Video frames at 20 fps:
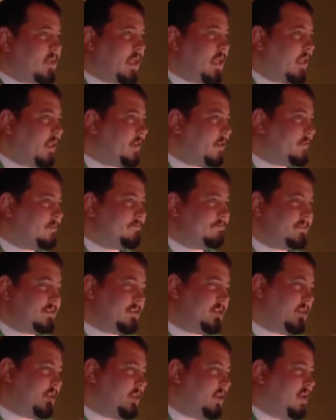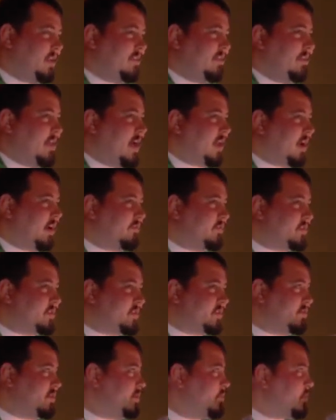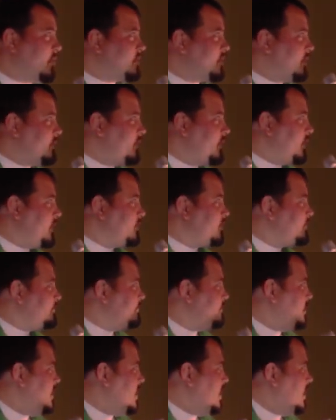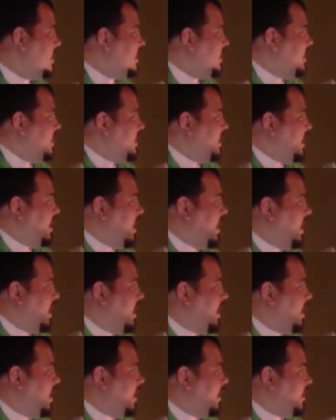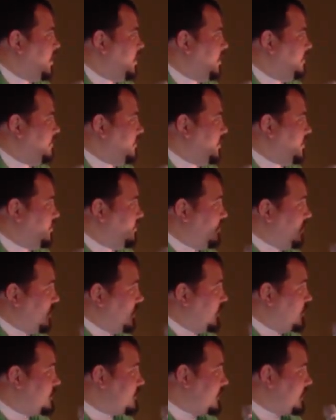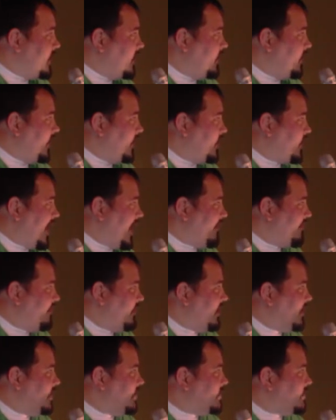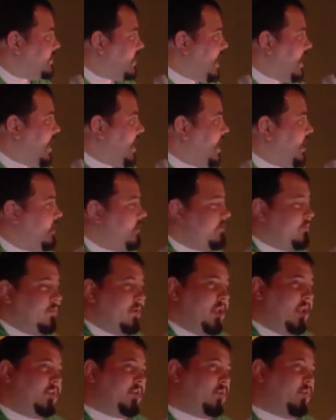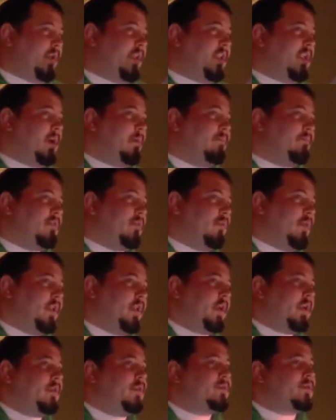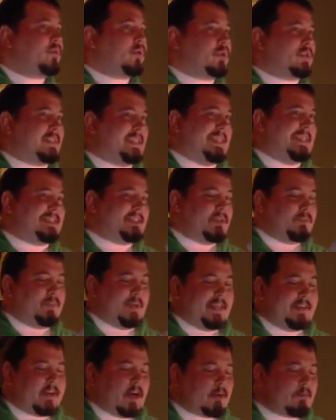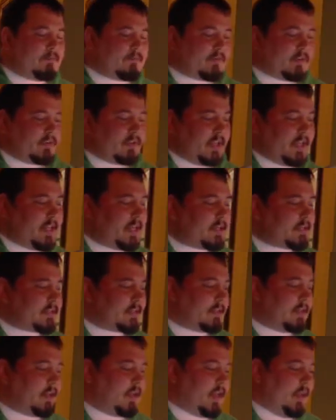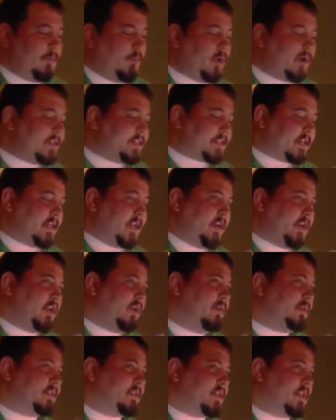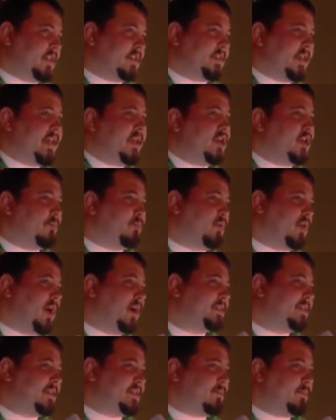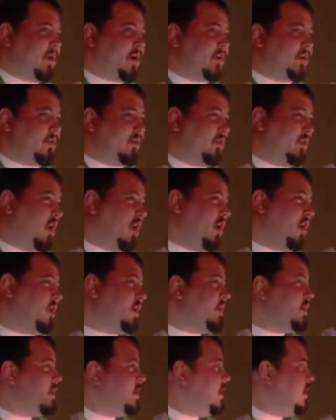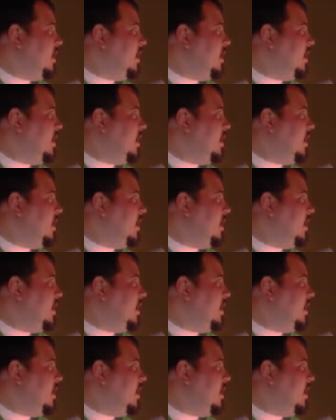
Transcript: and that obviously only works on Windows. To use it, you need GraphViz and either WinDump for Windows or TCPDump for Linux. And what it's going to do is it's going to take your process monitor log